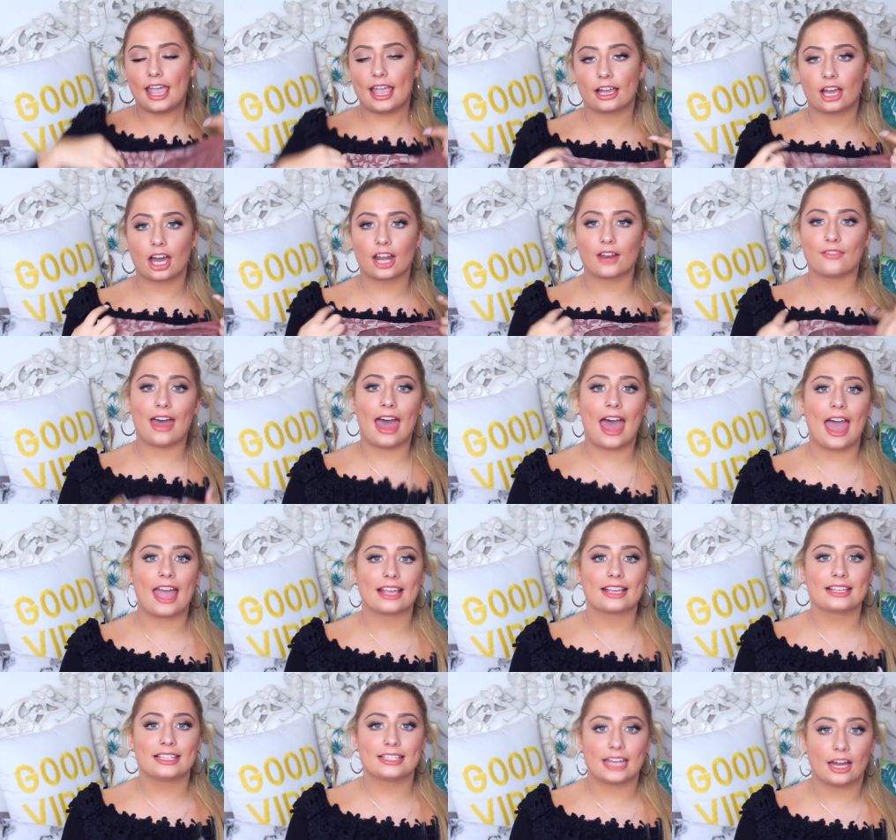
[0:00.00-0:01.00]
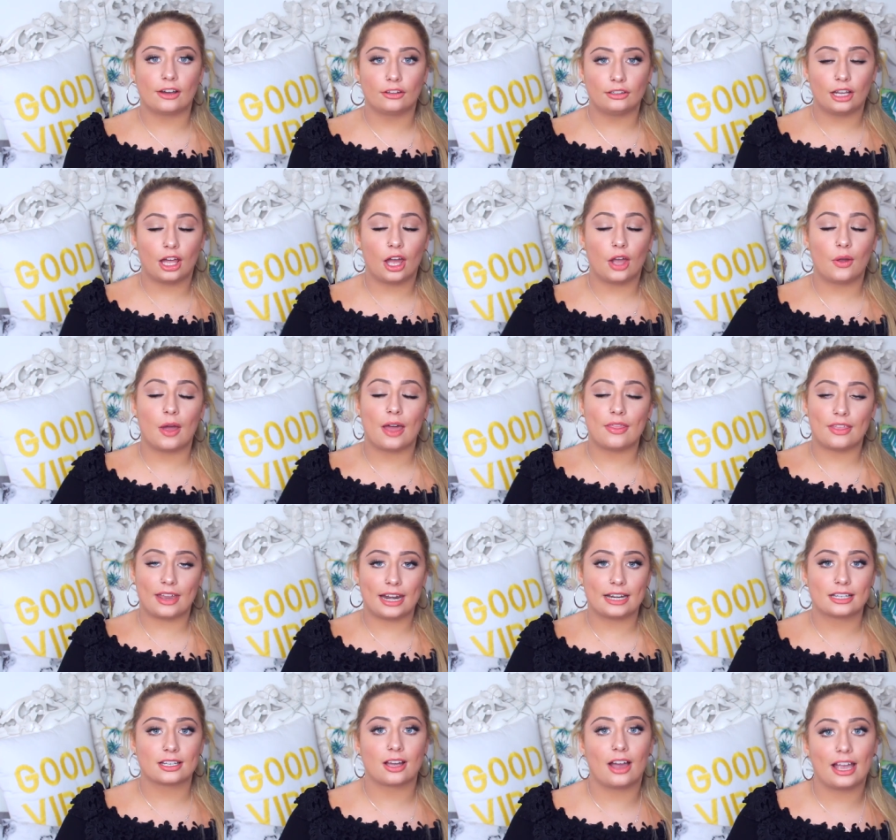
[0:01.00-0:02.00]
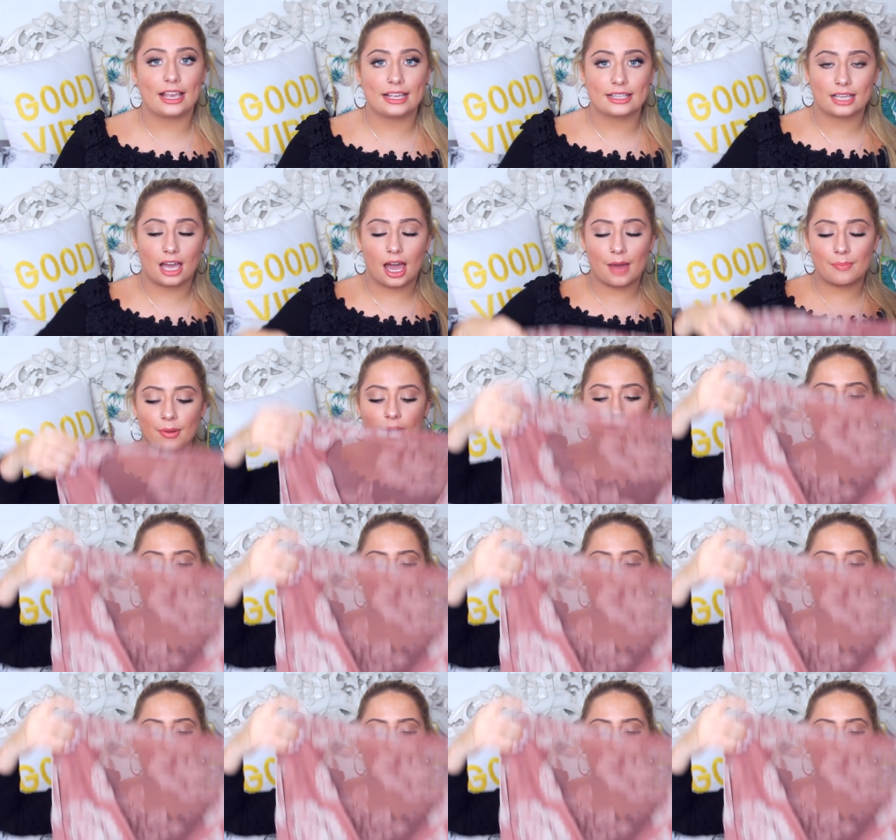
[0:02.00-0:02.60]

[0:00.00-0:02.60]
It kind of hangs down low and then it ties up.